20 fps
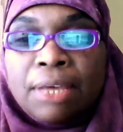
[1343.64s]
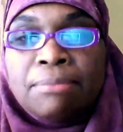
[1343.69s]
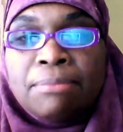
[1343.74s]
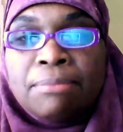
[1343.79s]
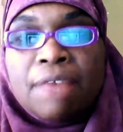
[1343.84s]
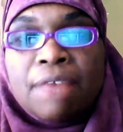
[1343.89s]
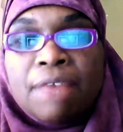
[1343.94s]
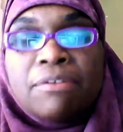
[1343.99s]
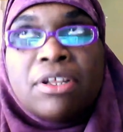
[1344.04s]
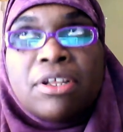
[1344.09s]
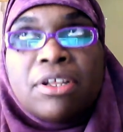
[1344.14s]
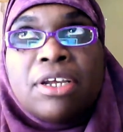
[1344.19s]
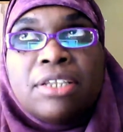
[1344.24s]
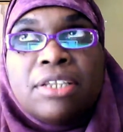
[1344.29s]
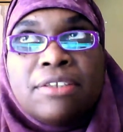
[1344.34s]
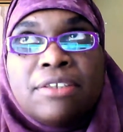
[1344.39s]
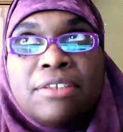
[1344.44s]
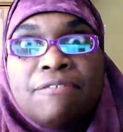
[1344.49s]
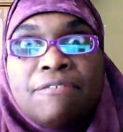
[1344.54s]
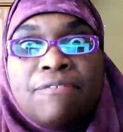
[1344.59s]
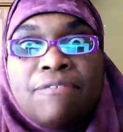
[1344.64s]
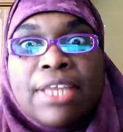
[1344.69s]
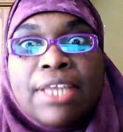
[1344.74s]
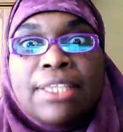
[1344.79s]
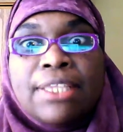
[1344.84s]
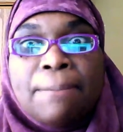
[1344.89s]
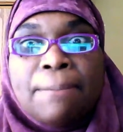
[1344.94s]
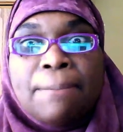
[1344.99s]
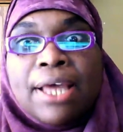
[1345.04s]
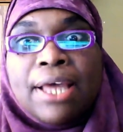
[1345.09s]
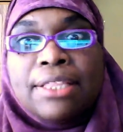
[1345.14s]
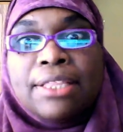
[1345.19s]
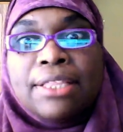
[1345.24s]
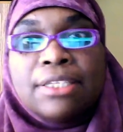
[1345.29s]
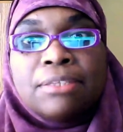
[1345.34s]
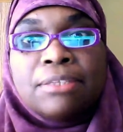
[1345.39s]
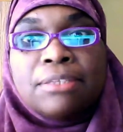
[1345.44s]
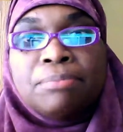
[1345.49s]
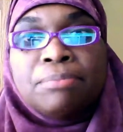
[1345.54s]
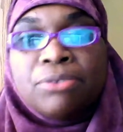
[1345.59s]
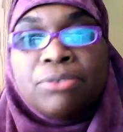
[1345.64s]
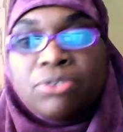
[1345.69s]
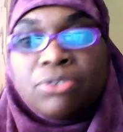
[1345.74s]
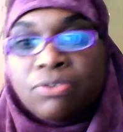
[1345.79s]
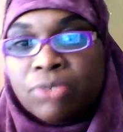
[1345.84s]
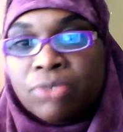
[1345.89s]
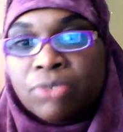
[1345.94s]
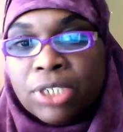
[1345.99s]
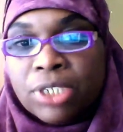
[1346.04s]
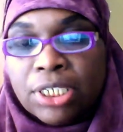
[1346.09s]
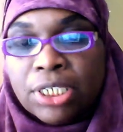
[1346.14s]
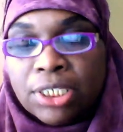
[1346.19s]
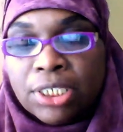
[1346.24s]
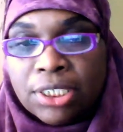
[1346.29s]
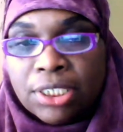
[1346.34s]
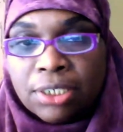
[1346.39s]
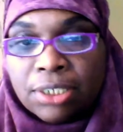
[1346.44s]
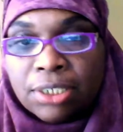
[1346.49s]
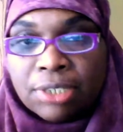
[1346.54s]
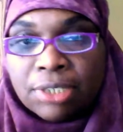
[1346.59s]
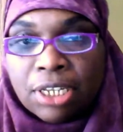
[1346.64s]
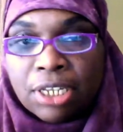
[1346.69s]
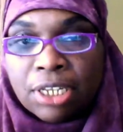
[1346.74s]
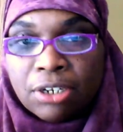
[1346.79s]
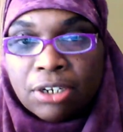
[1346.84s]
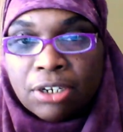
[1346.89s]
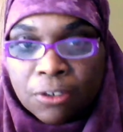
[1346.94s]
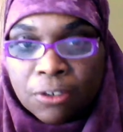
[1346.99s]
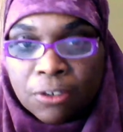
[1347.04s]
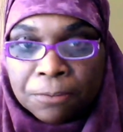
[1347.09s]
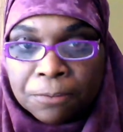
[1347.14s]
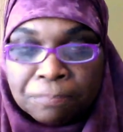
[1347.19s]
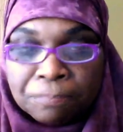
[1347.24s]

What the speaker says: level is affected by these abusive relationships that occur.